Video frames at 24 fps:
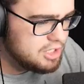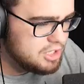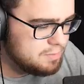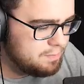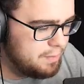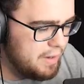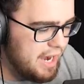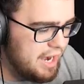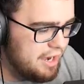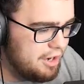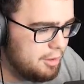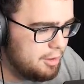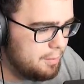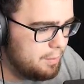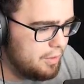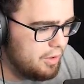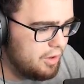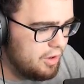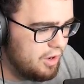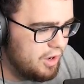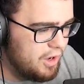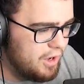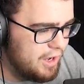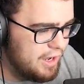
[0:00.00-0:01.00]
Spider
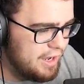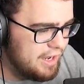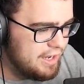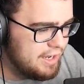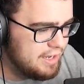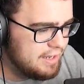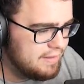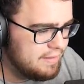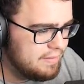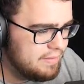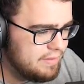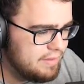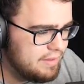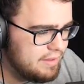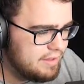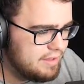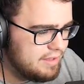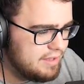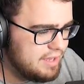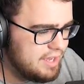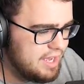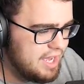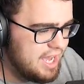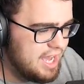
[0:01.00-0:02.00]
boy. Okay.
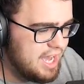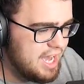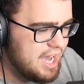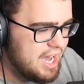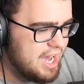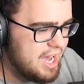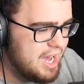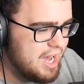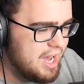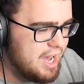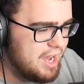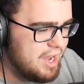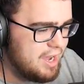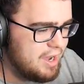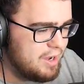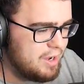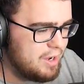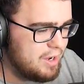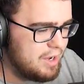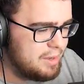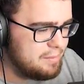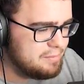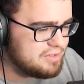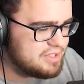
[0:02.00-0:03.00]

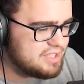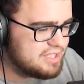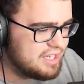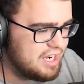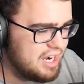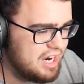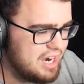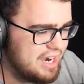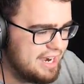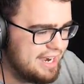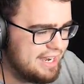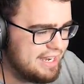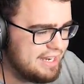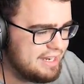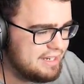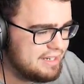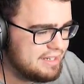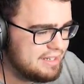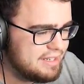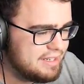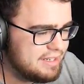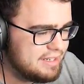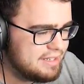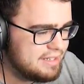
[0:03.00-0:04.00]
Oh, I'm sorry.
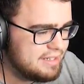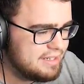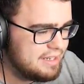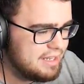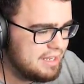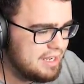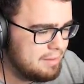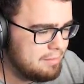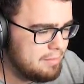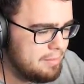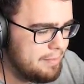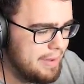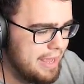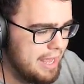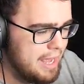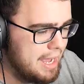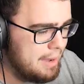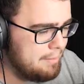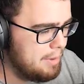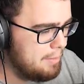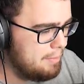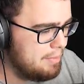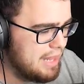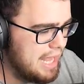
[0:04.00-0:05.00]
I'm, ba-
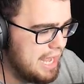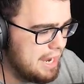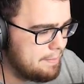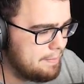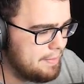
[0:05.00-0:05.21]
I'm a black